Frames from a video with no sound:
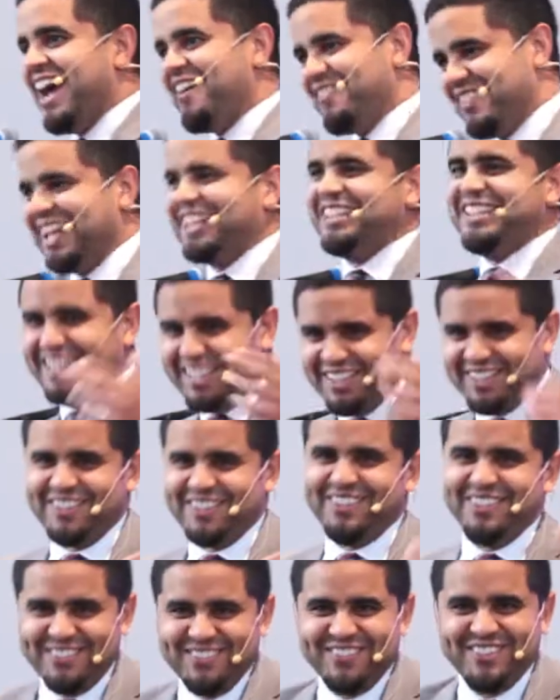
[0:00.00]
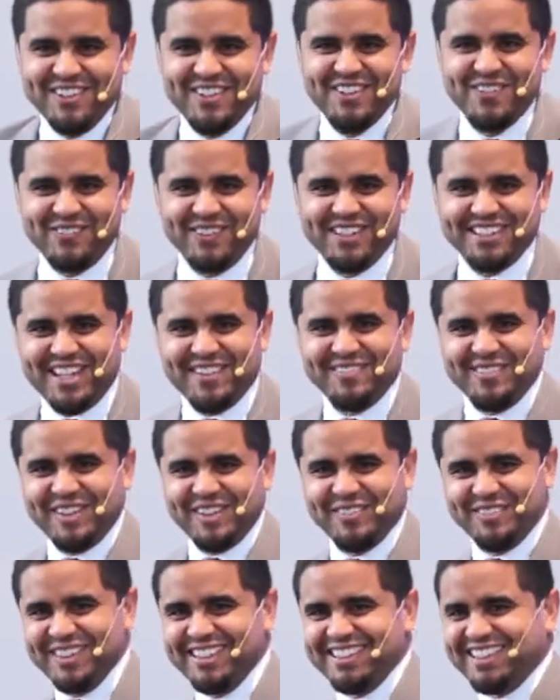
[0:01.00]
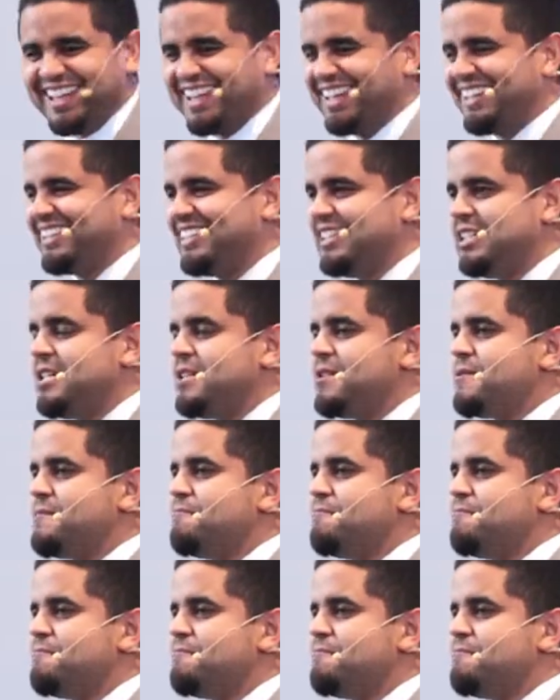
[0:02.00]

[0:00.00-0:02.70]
have an idea what that may be like.